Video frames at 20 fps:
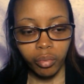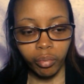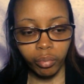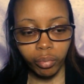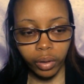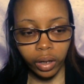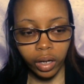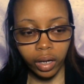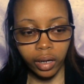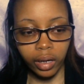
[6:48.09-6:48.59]

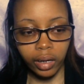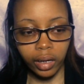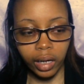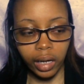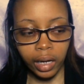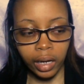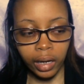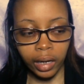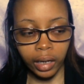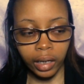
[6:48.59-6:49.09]
But
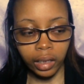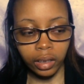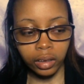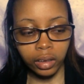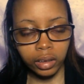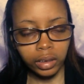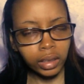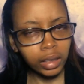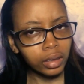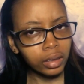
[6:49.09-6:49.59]
I
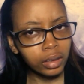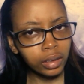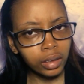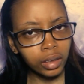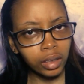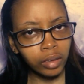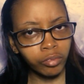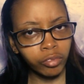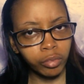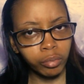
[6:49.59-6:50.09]
looked at
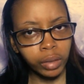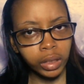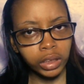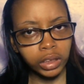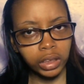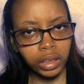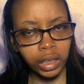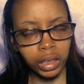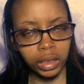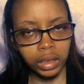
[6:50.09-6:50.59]
the
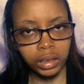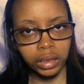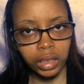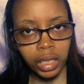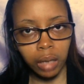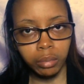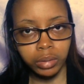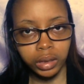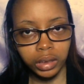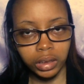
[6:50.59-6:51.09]
information, like the
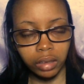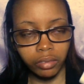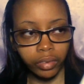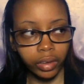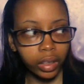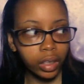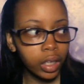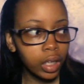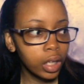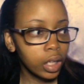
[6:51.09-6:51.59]
synopsis of
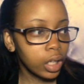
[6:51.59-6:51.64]
it,